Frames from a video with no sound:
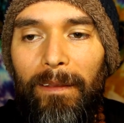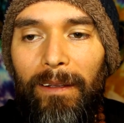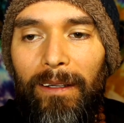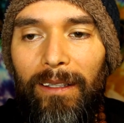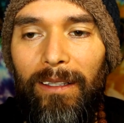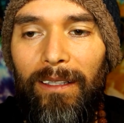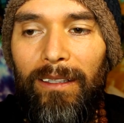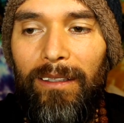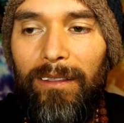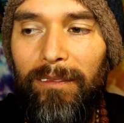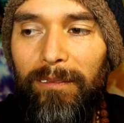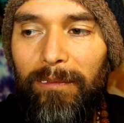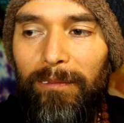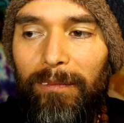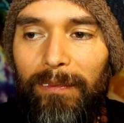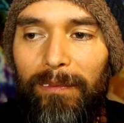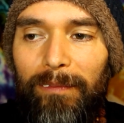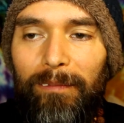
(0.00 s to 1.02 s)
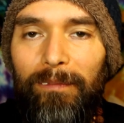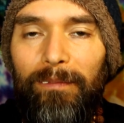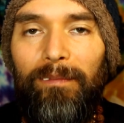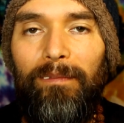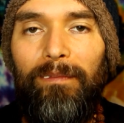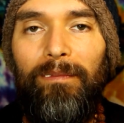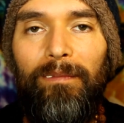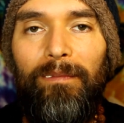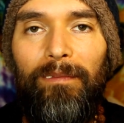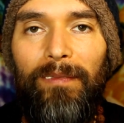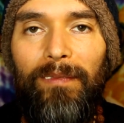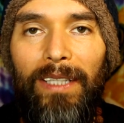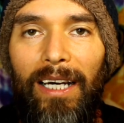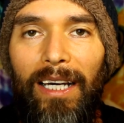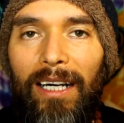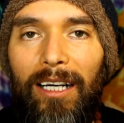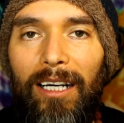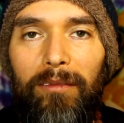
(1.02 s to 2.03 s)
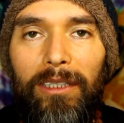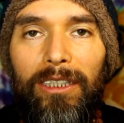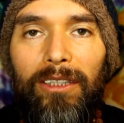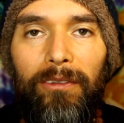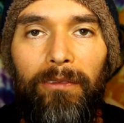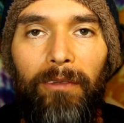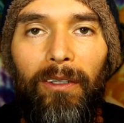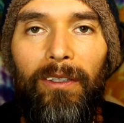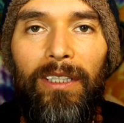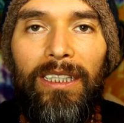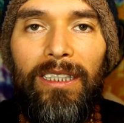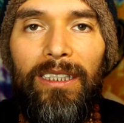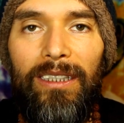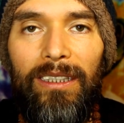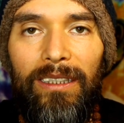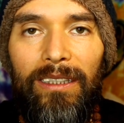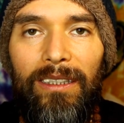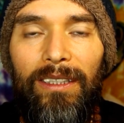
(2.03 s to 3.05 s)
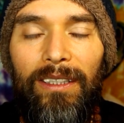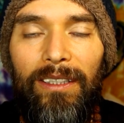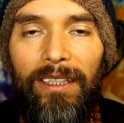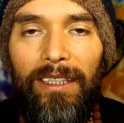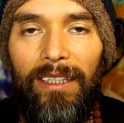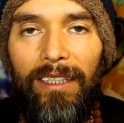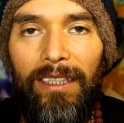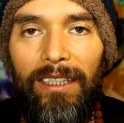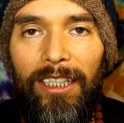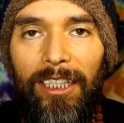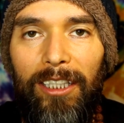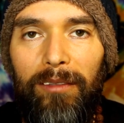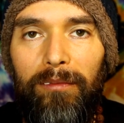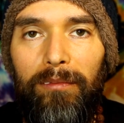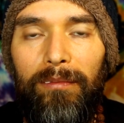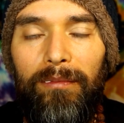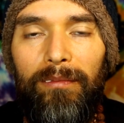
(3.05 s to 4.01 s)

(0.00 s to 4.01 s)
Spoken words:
how much focus you can keep.